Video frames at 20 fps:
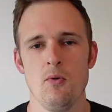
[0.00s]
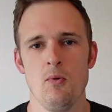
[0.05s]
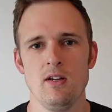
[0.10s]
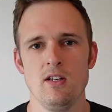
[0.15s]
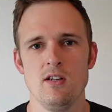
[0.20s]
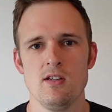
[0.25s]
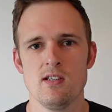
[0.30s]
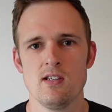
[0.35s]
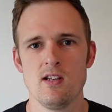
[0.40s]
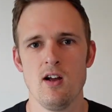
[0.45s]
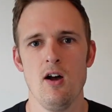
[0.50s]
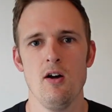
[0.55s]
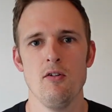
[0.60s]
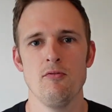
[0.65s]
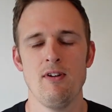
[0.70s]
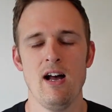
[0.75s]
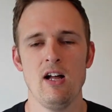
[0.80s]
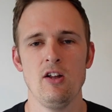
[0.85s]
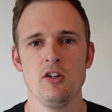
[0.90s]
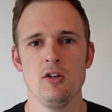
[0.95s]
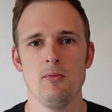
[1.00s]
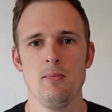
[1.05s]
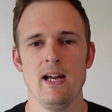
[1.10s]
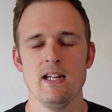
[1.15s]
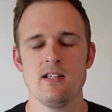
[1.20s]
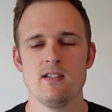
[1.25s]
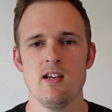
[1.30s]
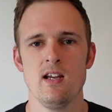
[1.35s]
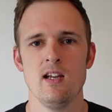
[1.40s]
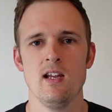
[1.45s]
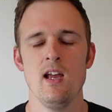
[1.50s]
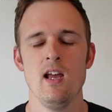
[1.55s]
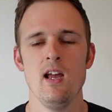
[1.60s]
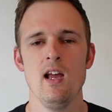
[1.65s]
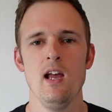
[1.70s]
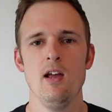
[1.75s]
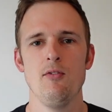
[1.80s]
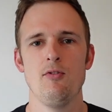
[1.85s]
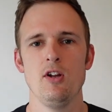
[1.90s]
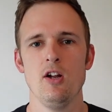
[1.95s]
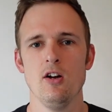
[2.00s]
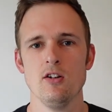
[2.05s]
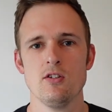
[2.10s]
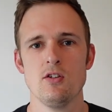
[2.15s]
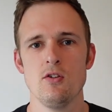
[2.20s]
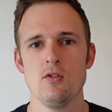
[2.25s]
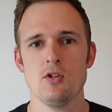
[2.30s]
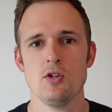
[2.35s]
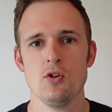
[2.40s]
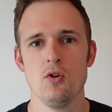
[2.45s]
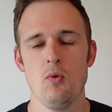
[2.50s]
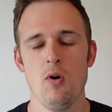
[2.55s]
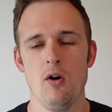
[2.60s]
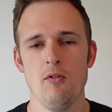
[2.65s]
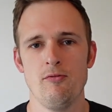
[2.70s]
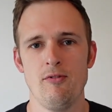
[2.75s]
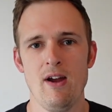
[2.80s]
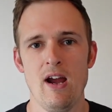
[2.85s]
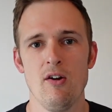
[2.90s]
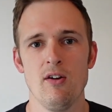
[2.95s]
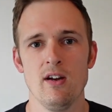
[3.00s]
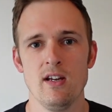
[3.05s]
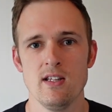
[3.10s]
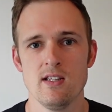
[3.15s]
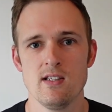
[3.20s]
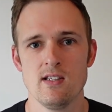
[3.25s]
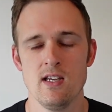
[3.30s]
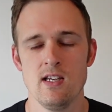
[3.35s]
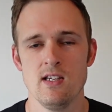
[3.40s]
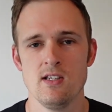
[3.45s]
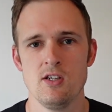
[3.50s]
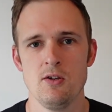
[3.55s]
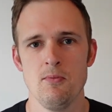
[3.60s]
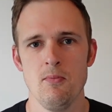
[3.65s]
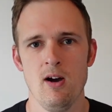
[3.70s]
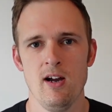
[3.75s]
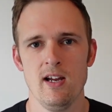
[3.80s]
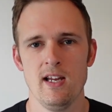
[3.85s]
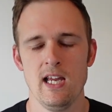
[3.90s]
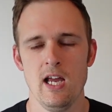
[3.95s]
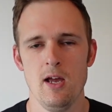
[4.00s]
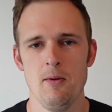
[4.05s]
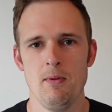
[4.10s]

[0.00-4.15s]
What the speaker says: when you start value betting, if you're not too sure what variance is, you might get a